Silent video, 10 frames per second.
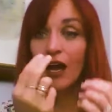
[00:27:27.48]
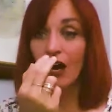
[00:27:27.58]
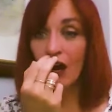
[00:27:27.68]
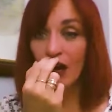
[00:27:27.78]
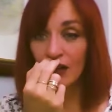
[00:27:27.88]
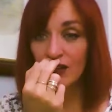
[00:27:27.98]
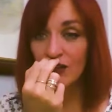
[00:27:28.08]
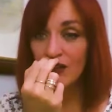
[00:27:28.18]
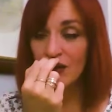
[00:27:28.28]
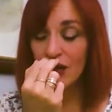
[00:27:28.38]
under
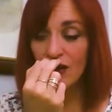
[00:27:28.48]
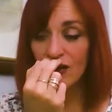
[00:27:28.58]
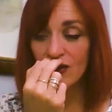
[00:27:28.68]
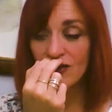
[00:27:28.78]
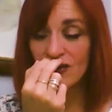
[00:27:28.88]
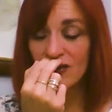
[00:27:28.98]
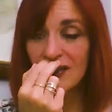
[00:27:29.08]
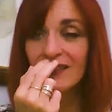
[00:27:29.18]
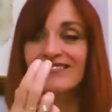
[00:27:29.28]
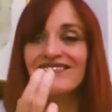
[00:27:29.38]
the
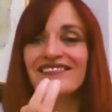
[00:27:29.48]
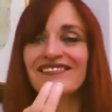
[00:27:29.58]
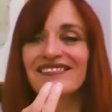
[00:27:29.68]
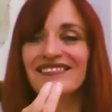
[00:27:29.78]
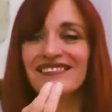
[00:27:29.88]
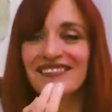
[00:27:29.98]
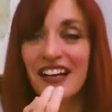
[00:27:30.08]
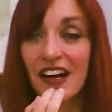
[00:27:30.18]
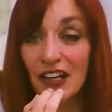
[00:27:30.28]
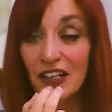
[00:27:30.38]
nose,
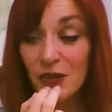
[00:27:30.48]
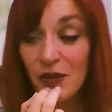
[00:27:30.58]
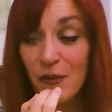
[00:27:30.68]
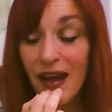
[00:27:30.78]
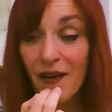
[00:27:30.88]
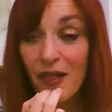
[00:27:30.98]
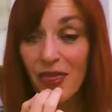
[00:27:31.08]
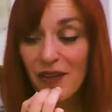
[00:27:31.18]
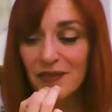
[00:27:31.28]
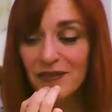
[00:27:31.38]
under the mouth,
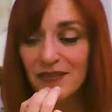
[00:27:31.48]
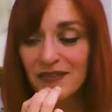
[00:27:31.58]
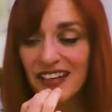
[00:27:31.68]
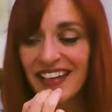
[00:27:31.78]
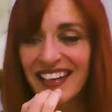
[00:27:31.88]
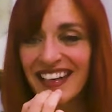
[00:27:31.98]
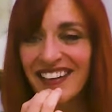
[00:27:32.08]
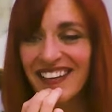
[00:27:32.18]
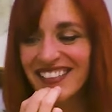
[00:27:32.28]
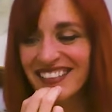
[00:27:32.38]
right
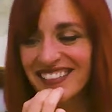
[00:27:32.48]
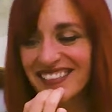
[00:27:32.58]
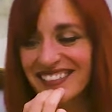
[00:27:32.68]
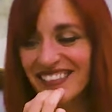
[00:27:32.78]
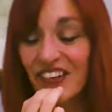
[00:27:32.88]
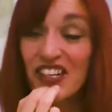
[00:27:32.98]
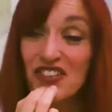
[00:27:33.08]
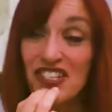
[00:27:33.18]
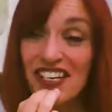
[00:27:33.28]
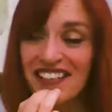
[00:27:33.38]
here, or your
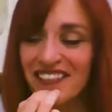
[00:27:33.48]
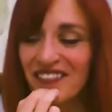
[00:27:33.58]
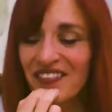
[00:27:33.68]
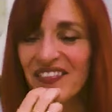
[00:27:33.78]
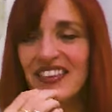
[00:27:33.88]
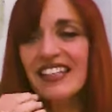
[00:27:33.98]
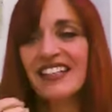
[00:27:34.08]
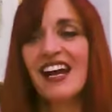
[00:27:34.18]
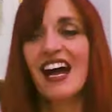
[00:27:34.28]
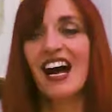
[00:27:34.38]
chin,
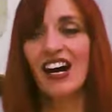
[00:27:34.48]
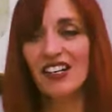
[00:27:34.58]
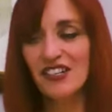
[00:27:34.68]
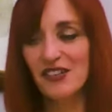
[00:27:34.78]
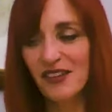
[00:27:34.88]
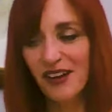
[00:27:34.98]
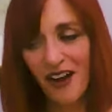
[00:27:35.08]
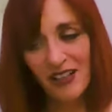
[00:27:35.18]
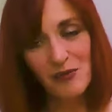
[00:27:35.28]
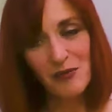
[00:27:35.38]
under the
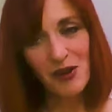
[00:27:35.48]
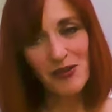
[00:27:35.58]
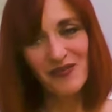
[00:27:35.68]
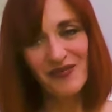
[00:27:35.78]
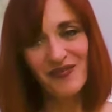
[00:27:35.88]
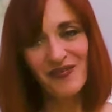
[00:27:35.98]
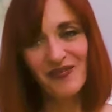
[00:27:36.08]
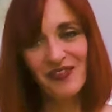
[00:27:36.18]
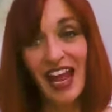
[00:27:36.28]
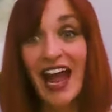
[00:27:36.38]
collarbone.
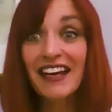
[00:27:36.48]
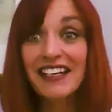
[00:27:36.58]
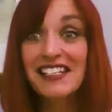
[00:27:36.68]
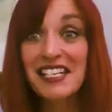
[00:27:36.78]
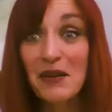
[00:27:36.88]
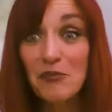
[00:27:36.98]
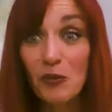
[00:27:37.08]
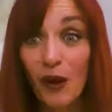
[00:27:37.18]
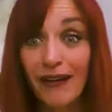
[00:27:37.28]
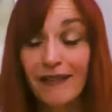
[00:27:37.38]
And I skipped
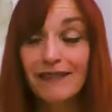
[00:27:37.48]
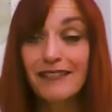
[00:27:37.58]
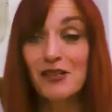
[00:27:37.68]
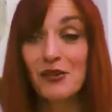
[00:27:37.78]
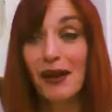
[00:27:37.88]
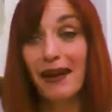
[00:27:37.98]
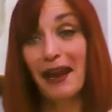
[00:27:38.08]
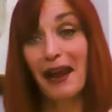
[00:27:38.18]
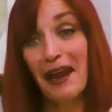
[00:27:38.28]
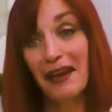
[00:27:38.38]
one, so now I got to
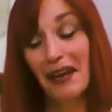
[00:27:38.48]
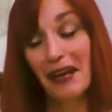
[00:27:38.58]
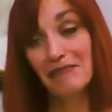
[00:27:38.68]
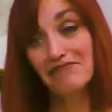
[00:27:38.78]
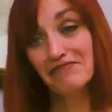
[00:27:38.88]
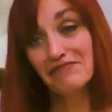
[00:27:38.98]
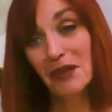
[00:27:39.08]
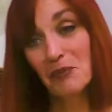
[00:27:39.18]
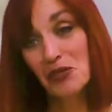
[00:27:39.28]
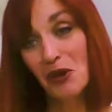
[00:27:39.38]
add it in.
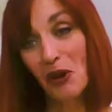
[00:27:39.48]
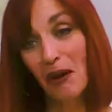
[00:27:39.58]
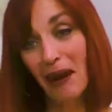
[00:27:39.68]
I'm sorry.